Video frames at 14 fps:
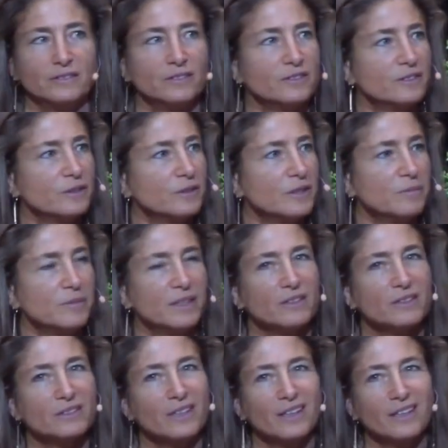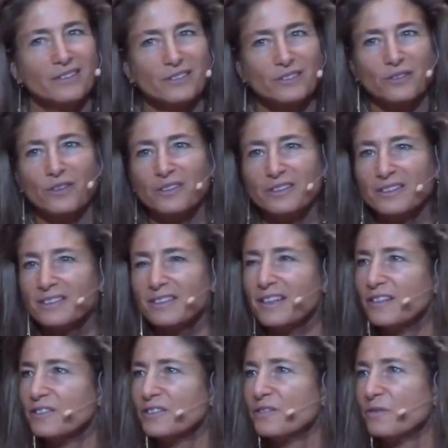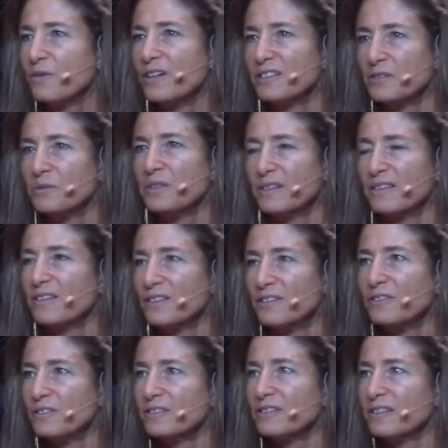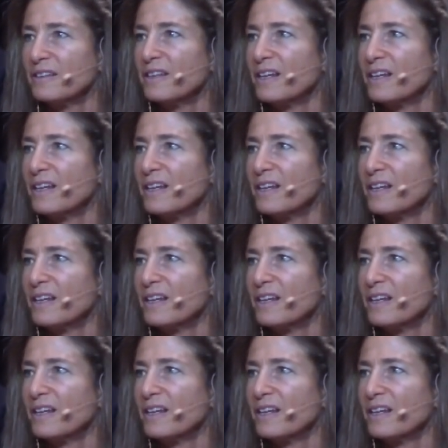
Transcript: Do you see what I mean? There's, there's all these layers of wants we, that are usually